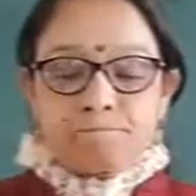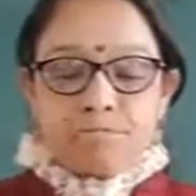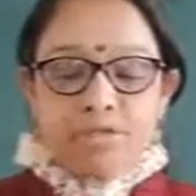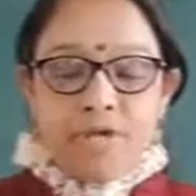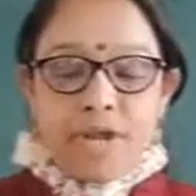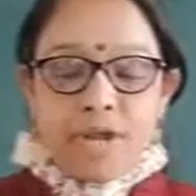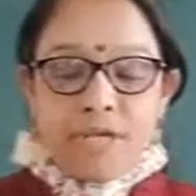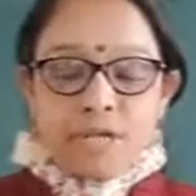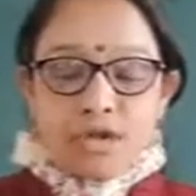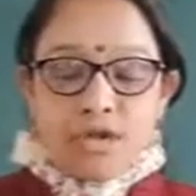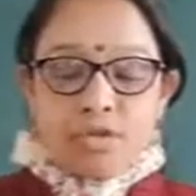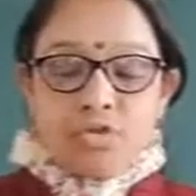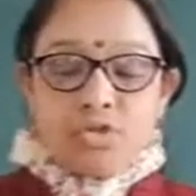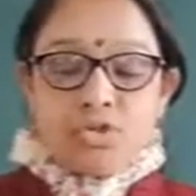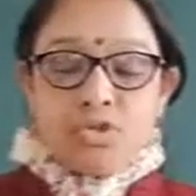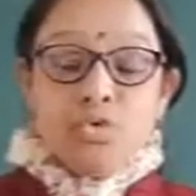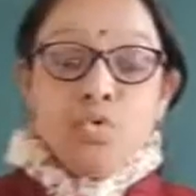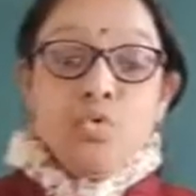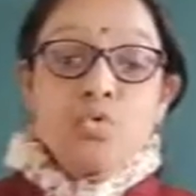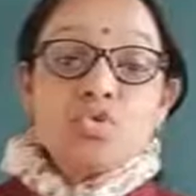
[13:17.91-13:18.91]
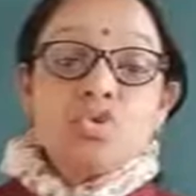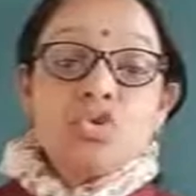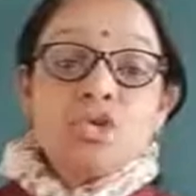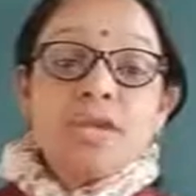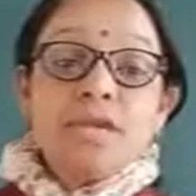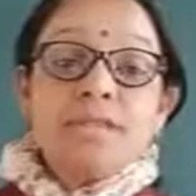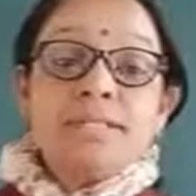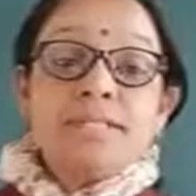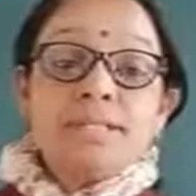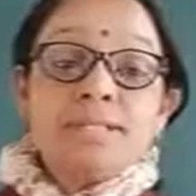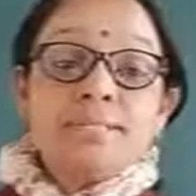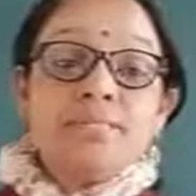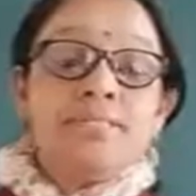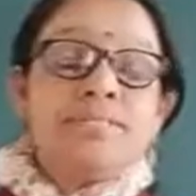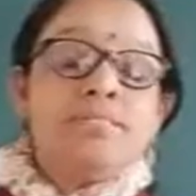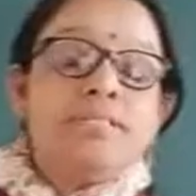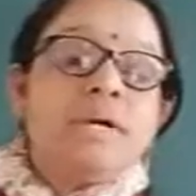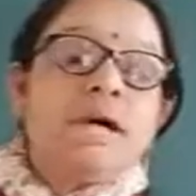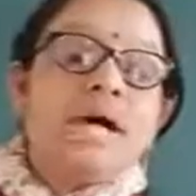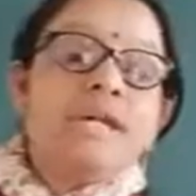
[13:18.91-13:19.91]
Write down socialism.
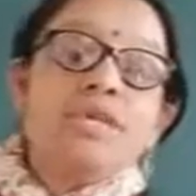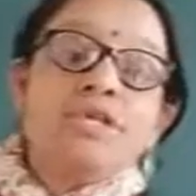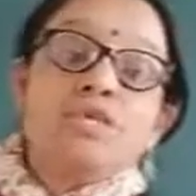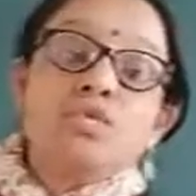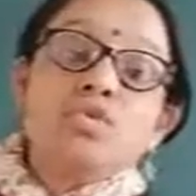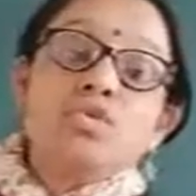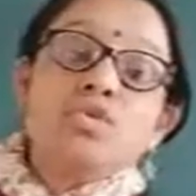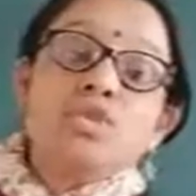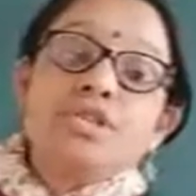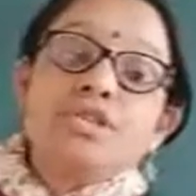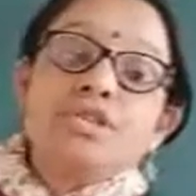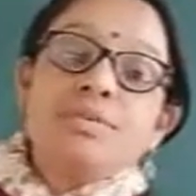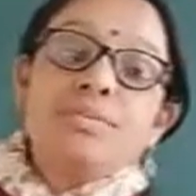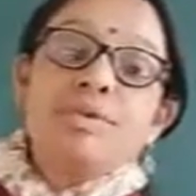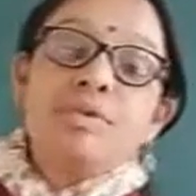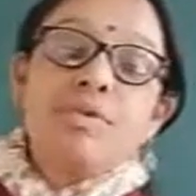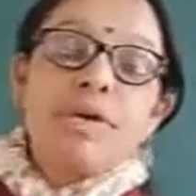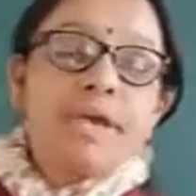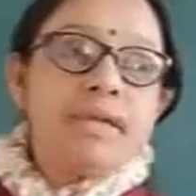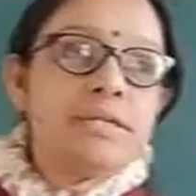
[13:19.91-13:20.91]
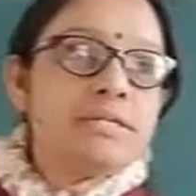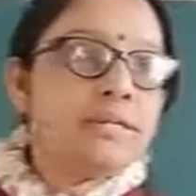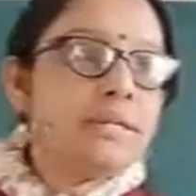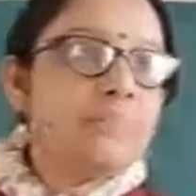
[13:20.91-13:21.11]
Under socialism you write,